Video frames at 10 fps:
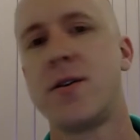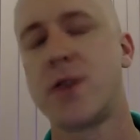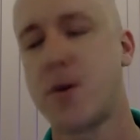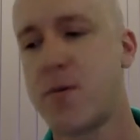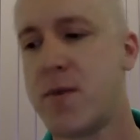
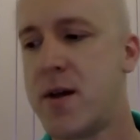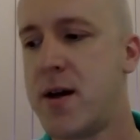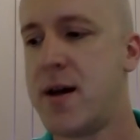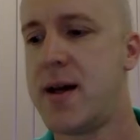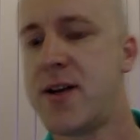So,
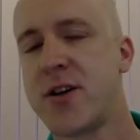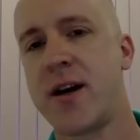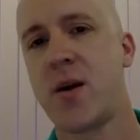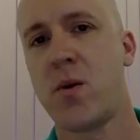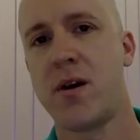
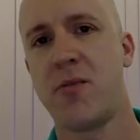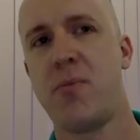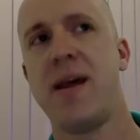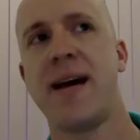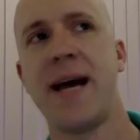certainly
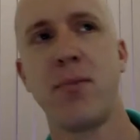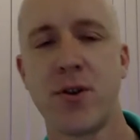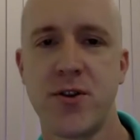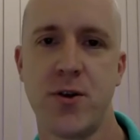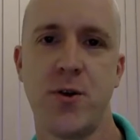worth being
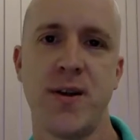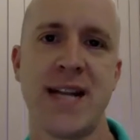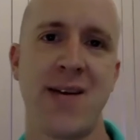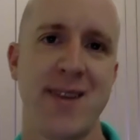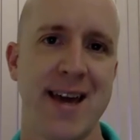able to
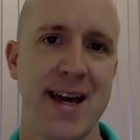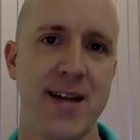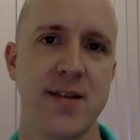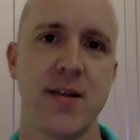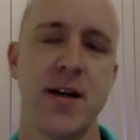
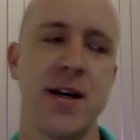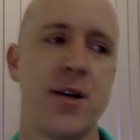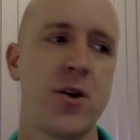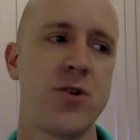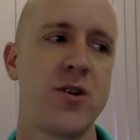navigate
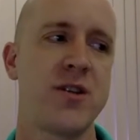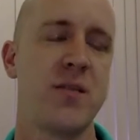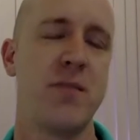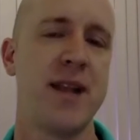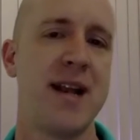and not just
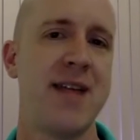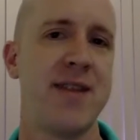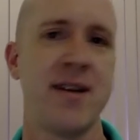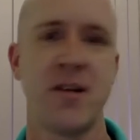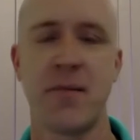simply
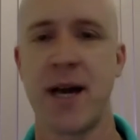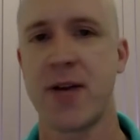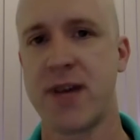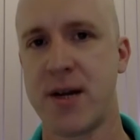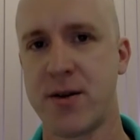leave it as a
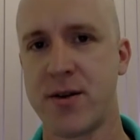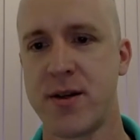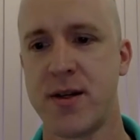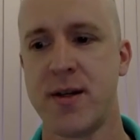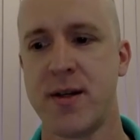background
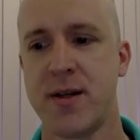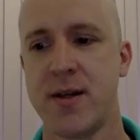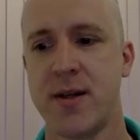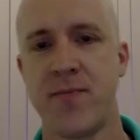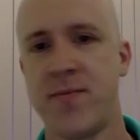
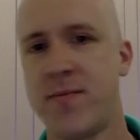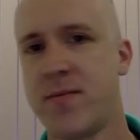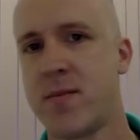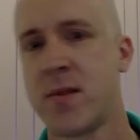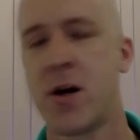um,
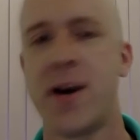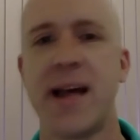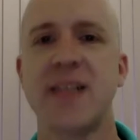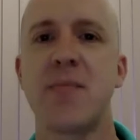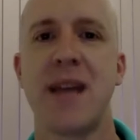
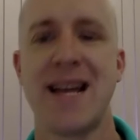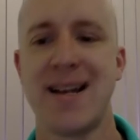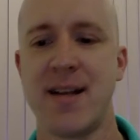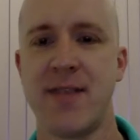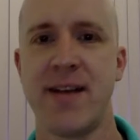
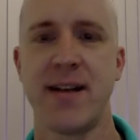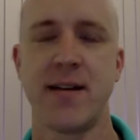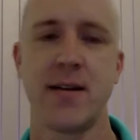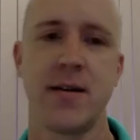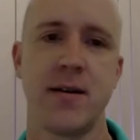unexplained
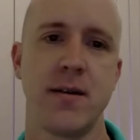event.